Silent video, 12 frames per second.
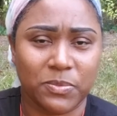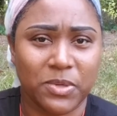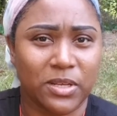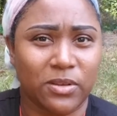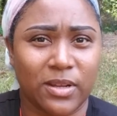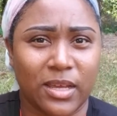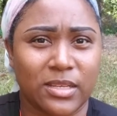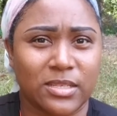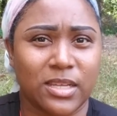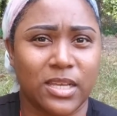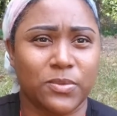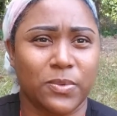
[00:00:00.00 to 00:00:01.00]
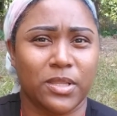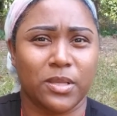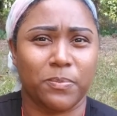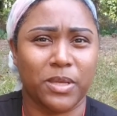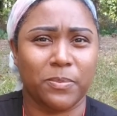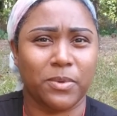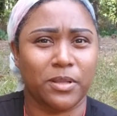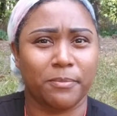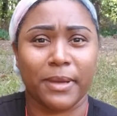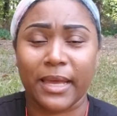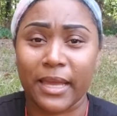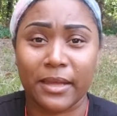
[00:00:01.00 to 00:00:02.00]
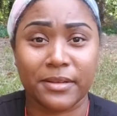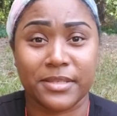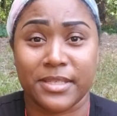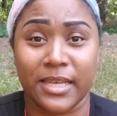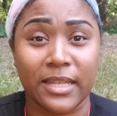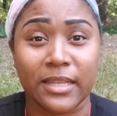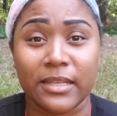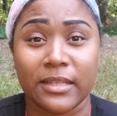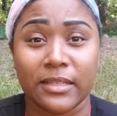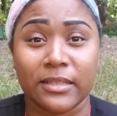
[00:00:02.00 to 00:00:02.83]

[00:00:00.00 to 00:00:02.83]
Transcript: in the United States, whether people are buying or selling.